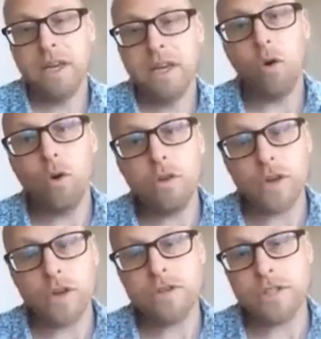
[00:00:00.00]
All of
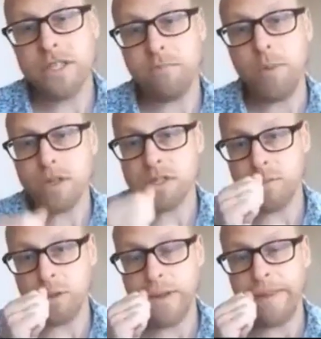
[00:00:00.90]
those things are
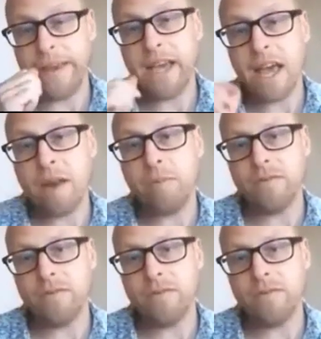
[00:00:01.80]
possible and they can be